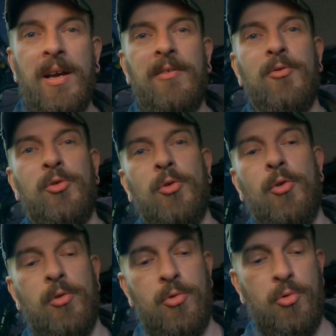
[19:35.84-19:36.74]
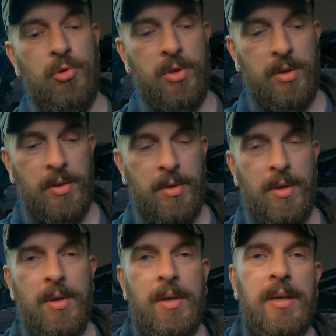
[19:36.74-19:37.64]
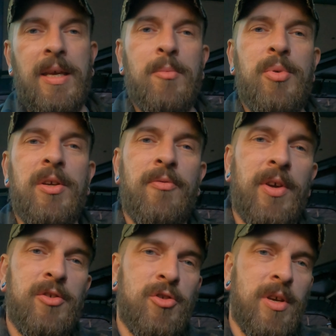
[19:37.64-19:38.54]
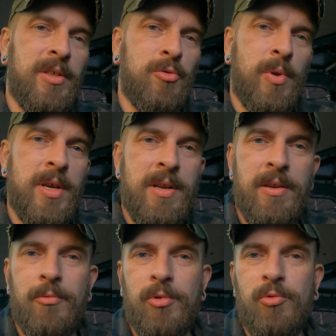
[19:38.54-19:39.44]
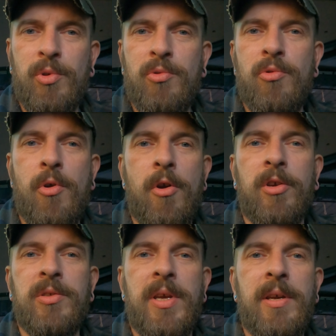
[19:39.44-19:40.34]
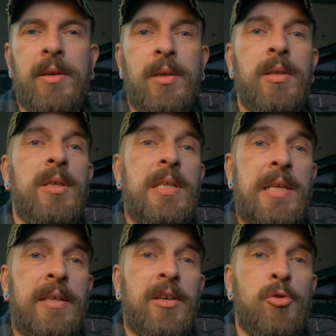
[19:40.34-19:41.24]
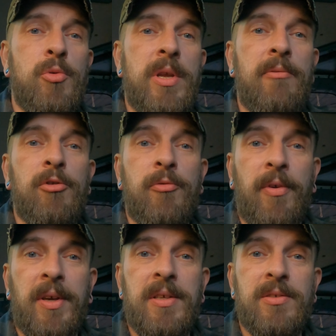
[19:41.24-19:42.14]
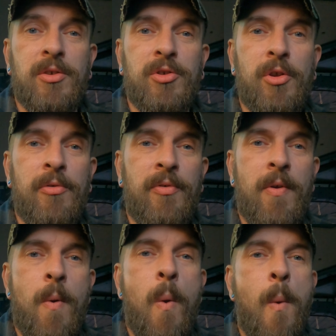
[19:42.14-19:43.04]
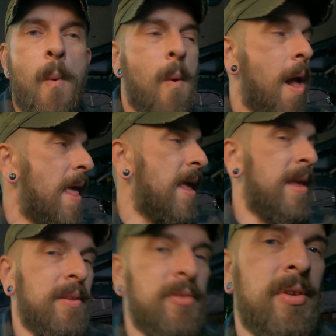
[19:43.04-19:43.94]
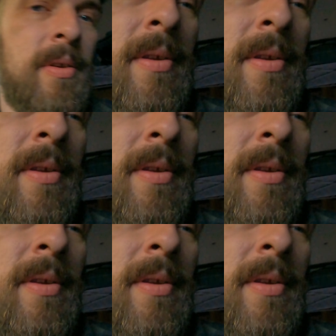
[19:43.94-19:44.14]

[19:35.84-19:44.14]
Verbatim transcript: I've got a good camping fridge as well, which we could hug there. It can actually even freeze stuff. And